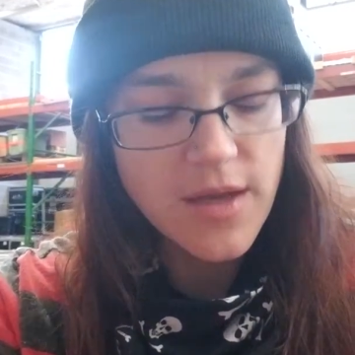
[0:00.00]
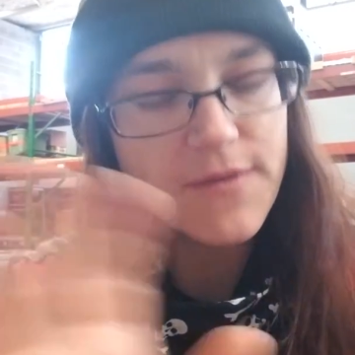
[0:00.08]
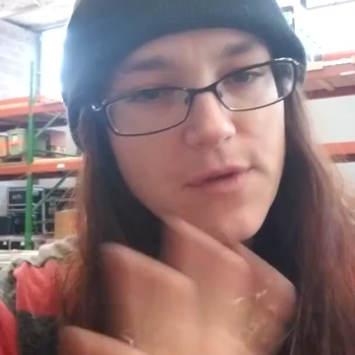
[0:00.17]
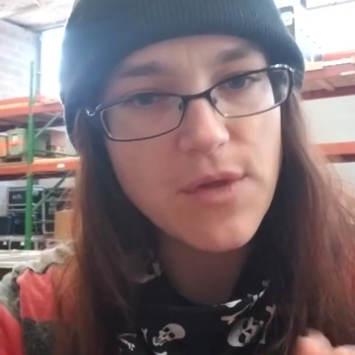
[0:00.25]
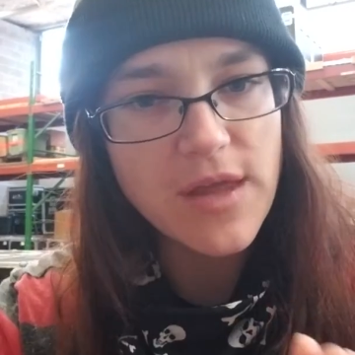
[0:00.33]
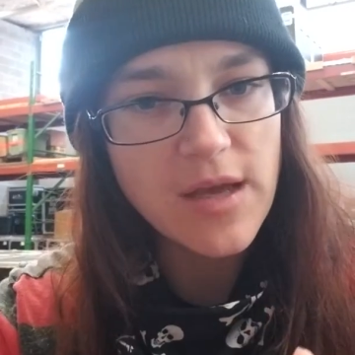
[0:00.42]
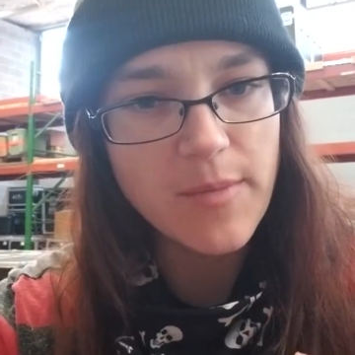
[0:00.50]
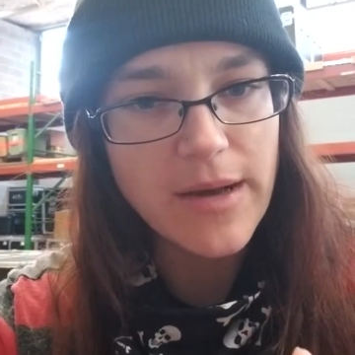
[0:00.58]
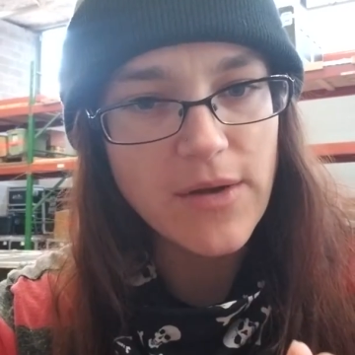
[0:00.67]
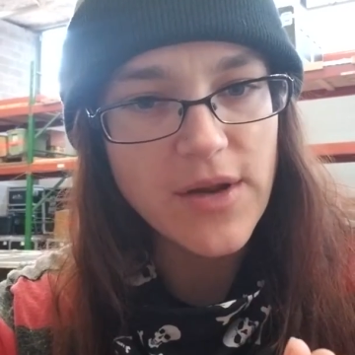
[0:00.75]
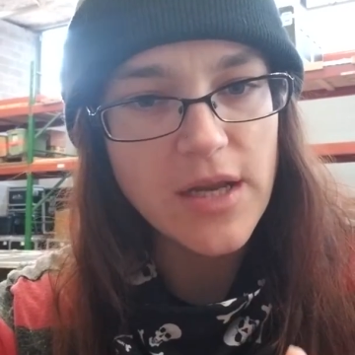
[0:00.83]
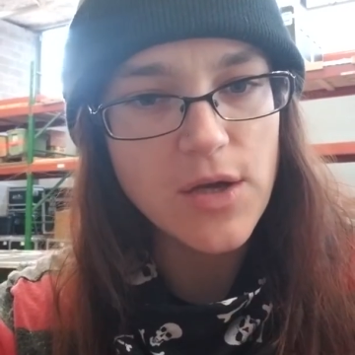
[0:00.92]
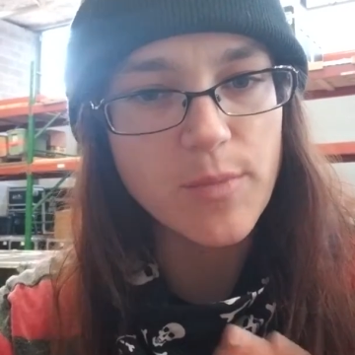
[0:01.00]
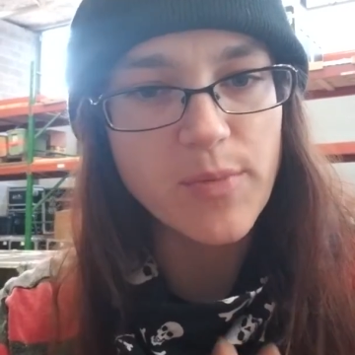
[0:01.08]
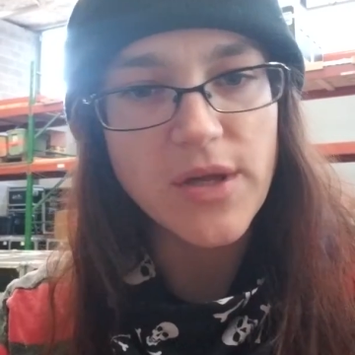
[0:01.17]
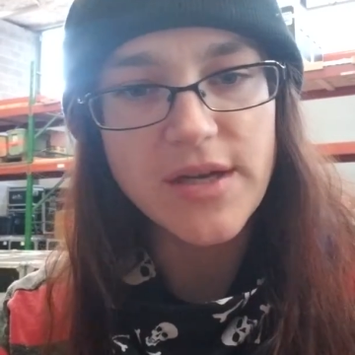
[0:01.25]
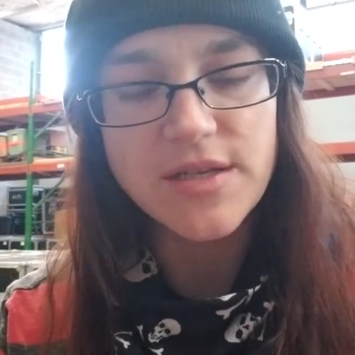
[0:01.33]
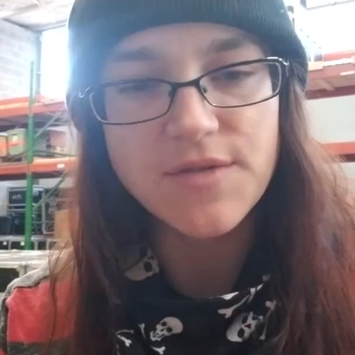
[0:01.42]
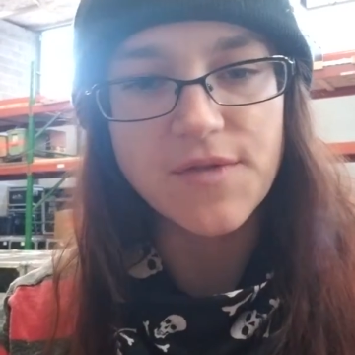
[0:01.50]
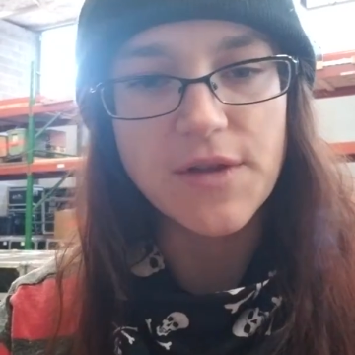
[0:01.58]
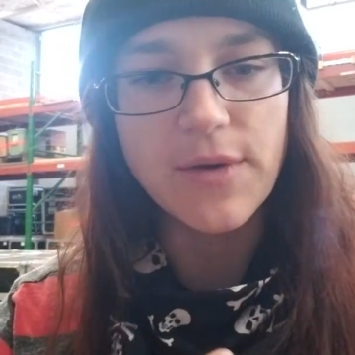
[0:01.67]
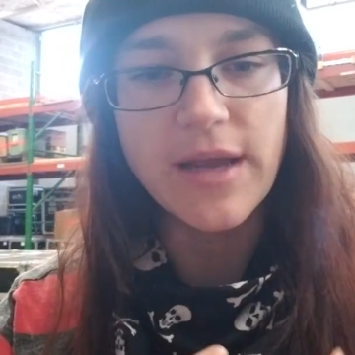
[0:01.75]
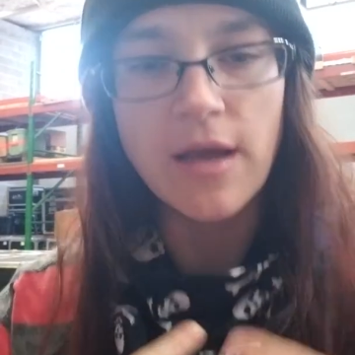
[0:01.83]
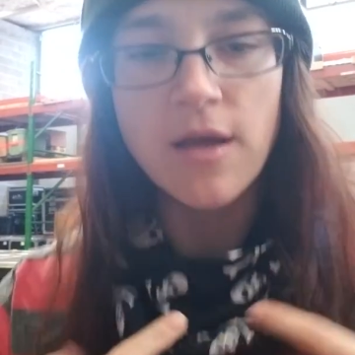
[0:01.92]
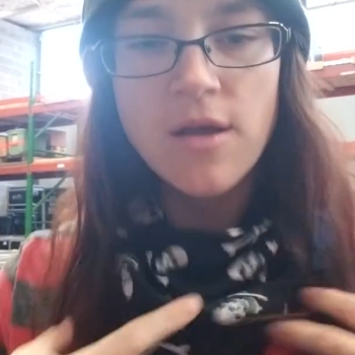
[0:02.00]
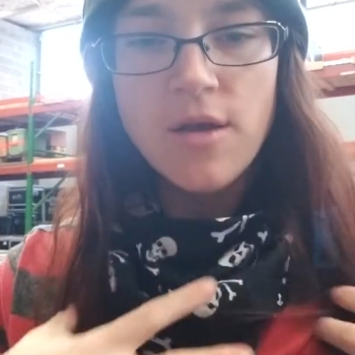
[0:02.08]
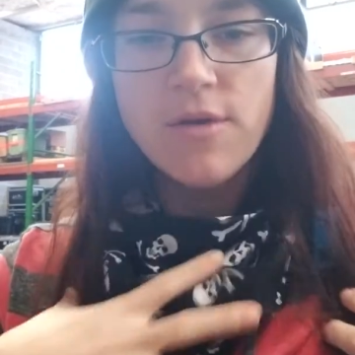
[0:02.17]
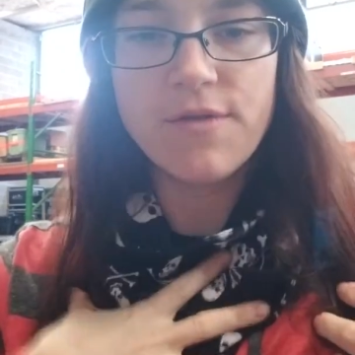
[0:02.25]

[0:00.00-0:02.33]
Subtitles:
if you think about it, your blood is flowing